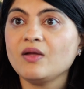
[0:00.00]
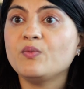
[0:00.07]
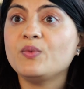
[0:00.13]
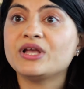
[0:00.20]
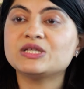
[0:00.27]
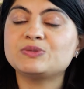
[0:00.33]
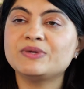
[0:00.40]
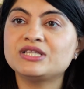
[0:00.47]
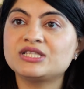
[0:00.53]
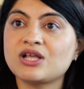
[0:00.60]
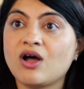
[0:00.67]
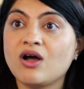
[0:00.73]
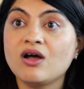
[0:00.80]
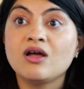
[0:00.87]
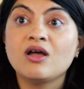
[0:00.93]
Because we
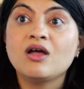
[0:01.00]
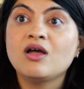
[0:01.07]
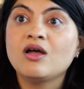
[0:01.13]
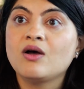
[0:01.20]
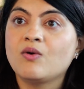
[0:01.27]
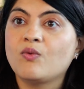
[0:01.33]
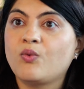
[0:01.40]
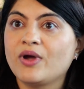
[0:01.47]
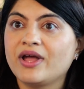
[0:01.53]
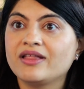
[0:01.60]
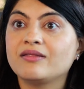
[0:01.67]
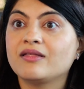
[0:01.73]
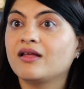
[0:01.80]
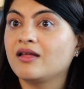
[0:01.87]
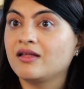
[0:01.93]
saw
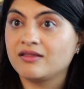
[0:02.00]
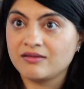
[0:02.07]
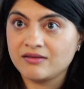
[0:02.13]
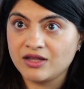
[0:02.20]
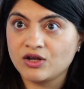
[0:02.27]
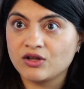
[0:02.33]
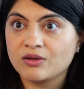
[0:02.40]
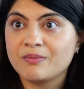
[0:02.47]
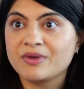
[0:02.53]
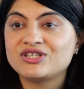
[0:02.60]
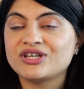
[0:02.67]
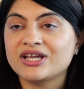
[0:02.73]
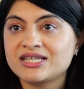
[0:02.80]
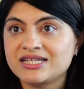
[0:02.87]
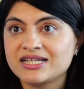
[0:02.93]
with the
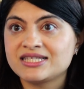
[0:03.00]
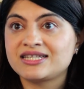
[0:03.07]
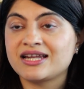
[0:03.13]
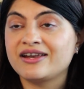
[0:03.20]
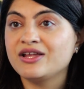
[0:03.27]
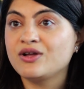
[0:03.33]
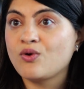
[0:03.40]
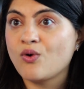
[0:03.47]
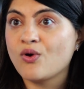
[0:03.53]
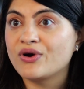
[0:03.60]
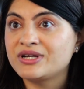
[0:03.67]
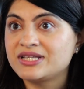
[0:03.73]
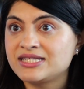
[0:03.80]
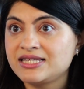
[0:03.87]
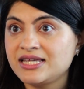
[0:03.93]
MAJESTIC study
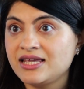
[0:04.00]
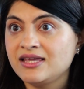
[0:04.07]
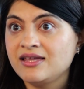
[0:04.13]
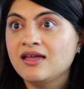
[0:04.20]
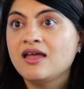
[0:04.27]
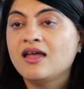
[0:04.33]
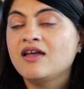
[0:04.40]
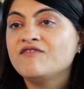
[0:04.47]
cohort C,